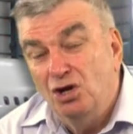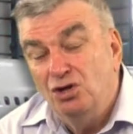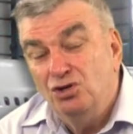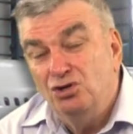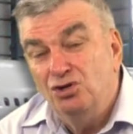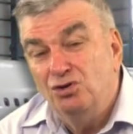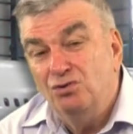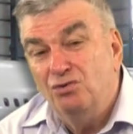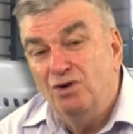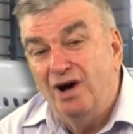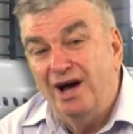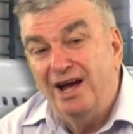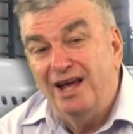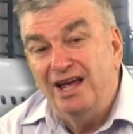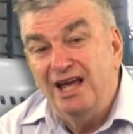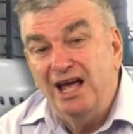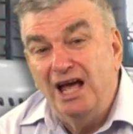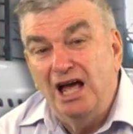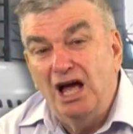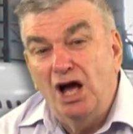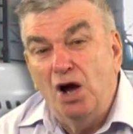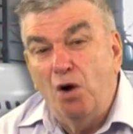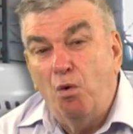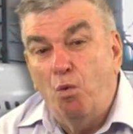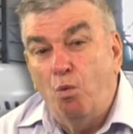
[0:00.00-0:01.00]
to a
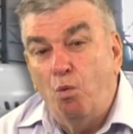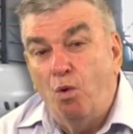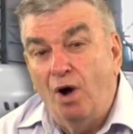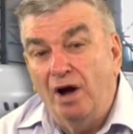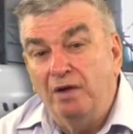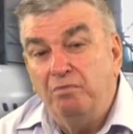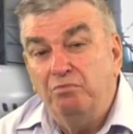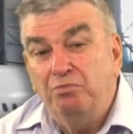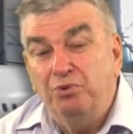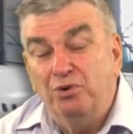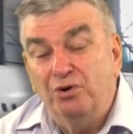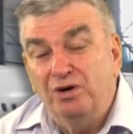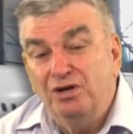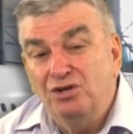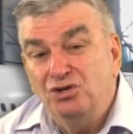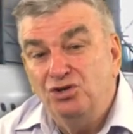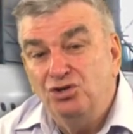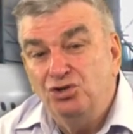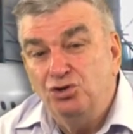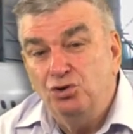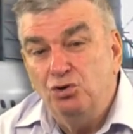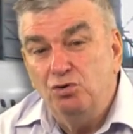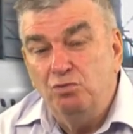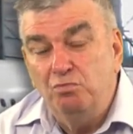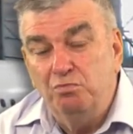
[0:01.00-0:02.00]

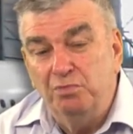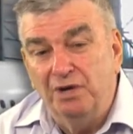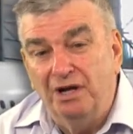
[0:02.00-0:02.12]
$1.2